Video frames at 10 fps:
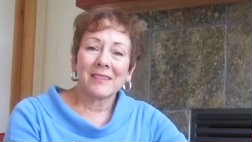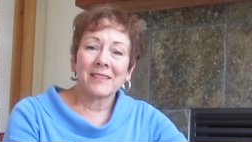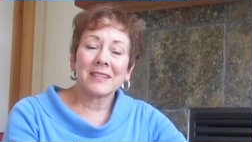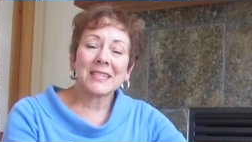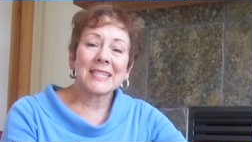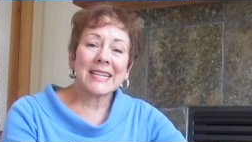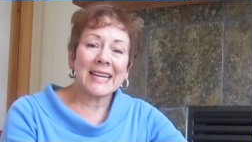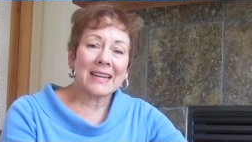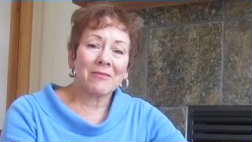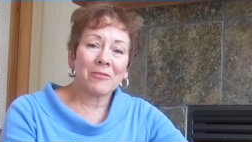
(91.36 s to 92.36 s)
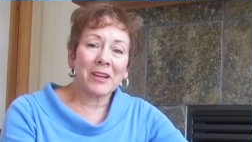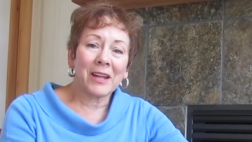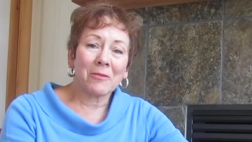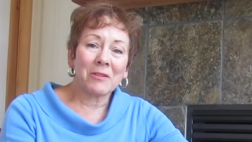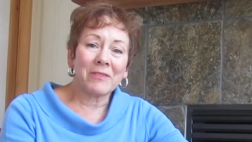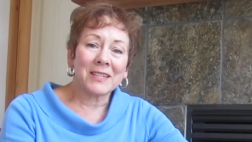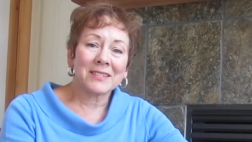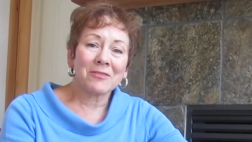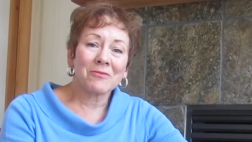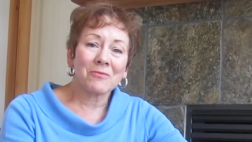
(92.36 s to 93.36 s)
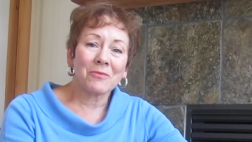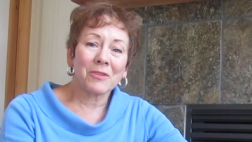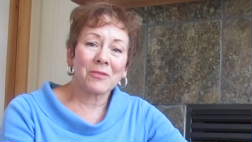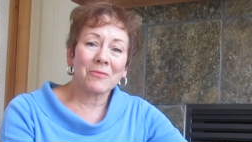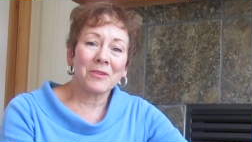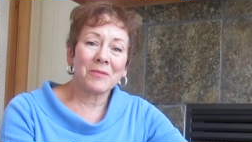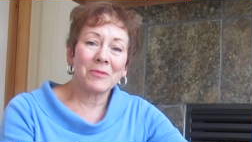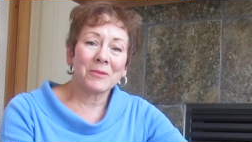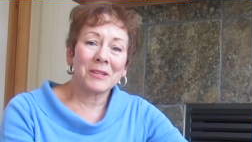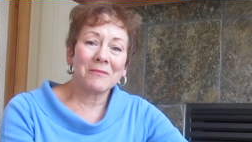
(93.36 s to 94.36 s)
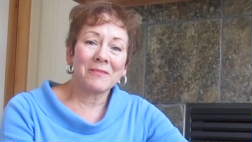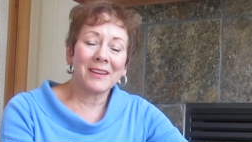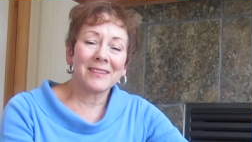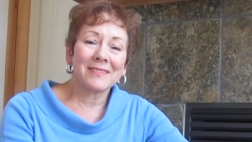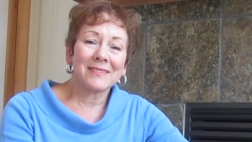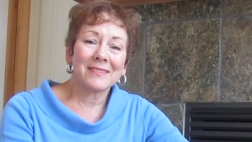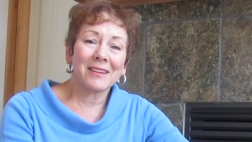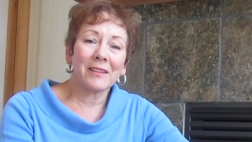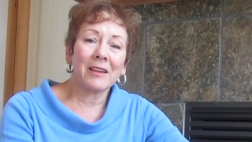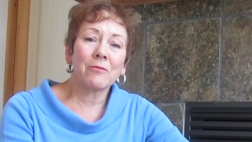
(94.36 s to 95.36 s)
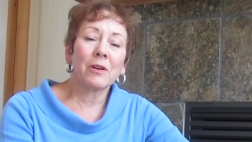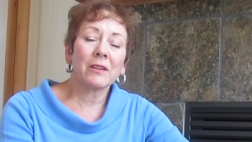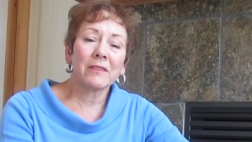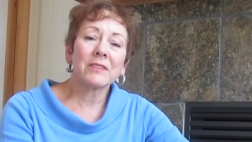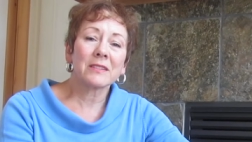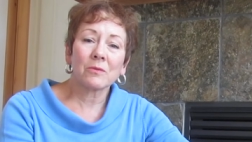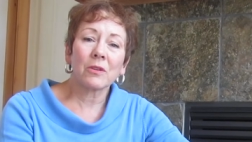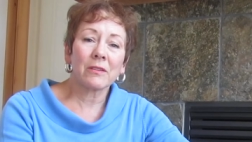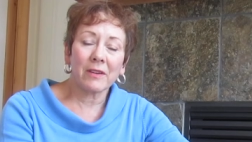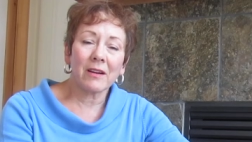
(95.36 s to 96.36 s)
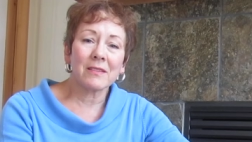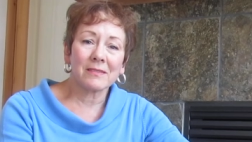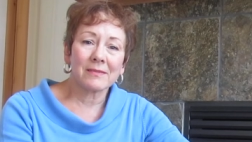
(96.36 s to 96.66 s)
This is Anne for Gallery Vessel, where we believe that a life well lived is a work of art.